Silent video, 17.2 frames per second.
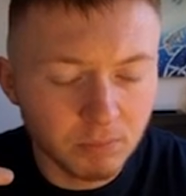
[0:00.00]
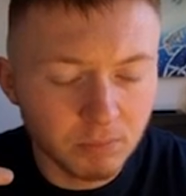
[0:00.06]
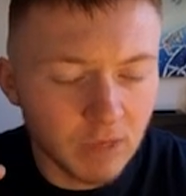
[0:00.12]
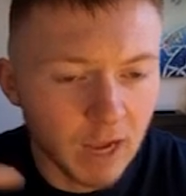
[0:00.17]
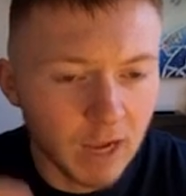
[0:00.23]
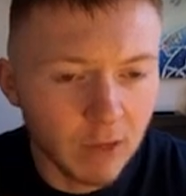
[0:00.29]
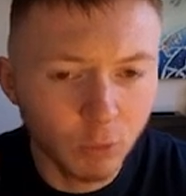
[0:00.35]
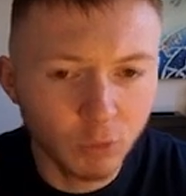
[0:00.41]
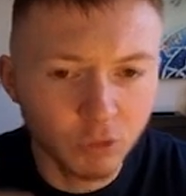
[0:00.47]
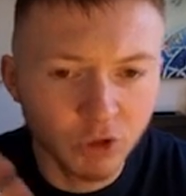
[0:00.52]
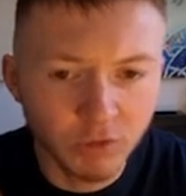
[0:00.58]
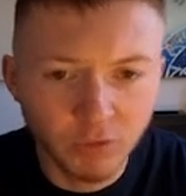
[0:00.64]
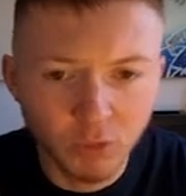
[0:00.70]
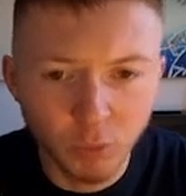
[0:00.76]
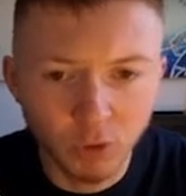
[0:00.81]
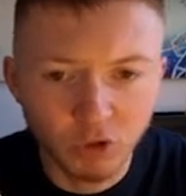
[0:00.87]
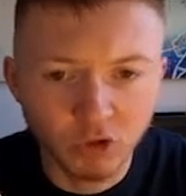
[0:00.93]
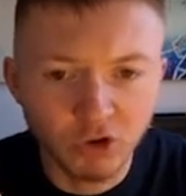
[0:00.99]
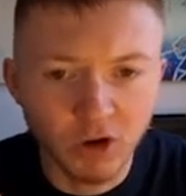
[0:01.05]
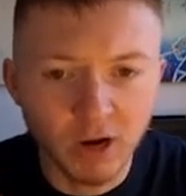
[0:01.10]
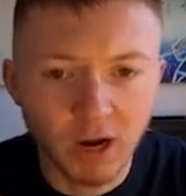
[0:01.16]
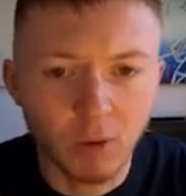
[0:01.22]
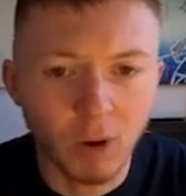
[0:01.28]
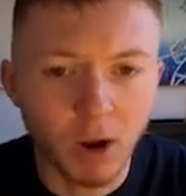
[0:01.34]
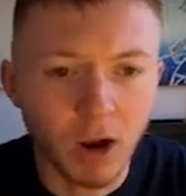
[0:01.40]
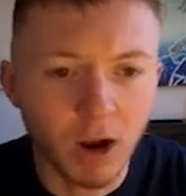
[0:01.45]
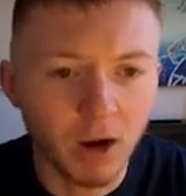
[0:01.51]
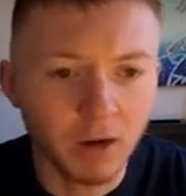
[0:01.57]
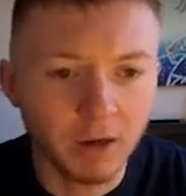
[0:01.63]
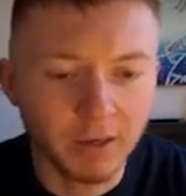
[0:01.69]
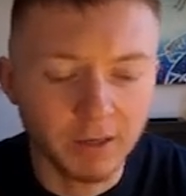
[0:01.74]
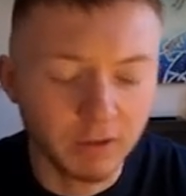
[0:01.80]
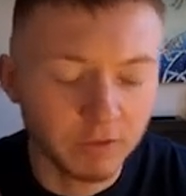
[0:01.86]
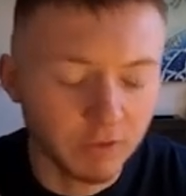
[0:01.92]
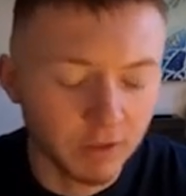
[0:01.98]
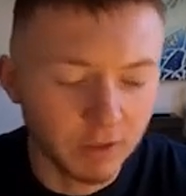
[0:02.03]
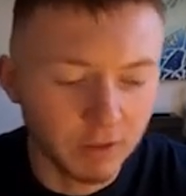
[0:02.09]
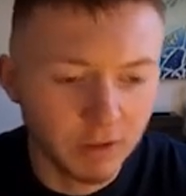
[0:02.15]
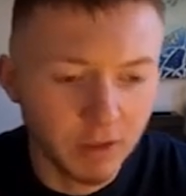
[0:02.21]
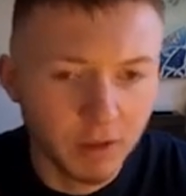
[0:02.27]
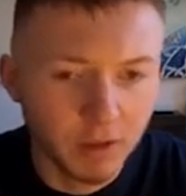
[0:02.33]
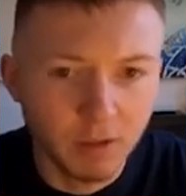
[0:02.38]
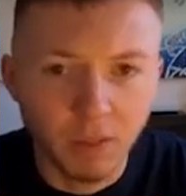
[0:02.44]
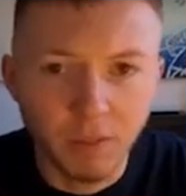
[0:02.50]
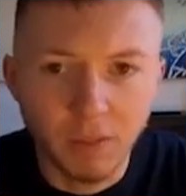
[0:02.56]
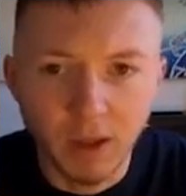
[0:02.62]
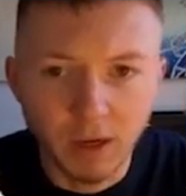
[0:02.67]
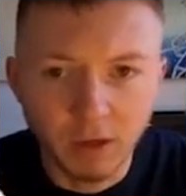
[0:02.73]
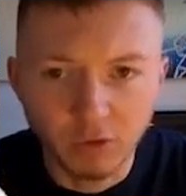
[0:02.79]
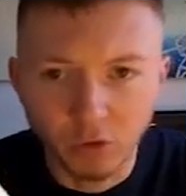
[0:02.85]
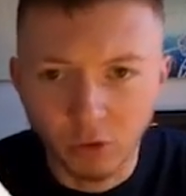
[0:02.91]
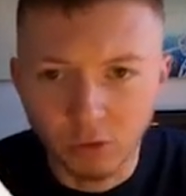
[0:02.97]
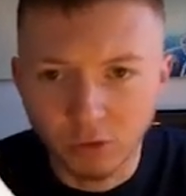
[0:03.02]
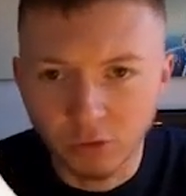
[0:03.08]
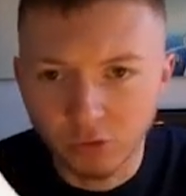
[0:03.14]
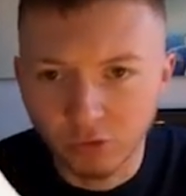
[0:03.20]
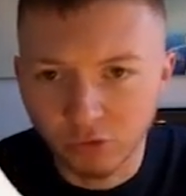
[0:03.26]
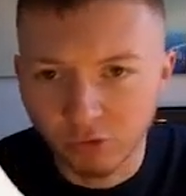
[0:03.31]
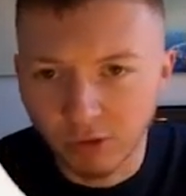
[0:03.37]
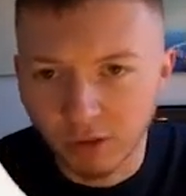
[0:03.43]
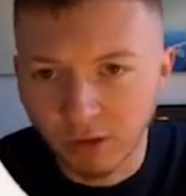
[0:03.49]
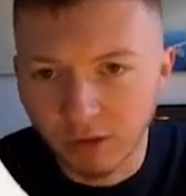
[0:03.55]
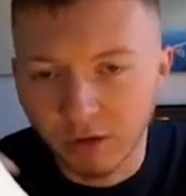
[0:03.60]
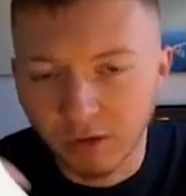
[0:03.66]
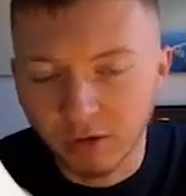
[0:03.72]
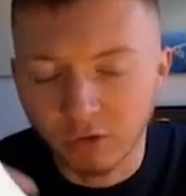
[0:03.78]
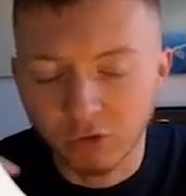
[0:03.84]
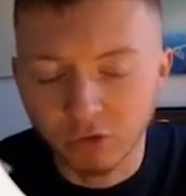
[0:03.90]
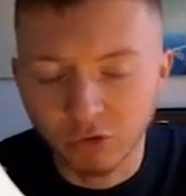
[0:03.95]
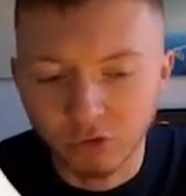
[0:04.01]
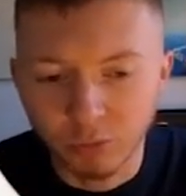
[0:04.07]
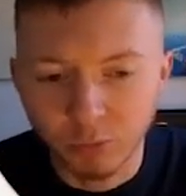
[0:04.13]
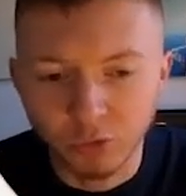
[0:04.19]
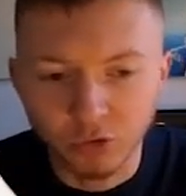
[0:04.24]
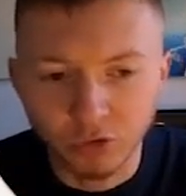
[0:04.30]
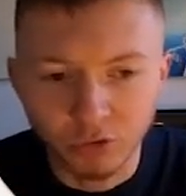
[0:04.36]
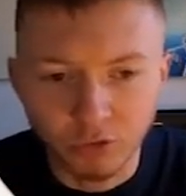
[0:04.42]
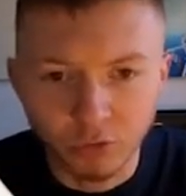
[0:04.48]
And also if you want to check out our LinkedIn, then that is on screen and in the description as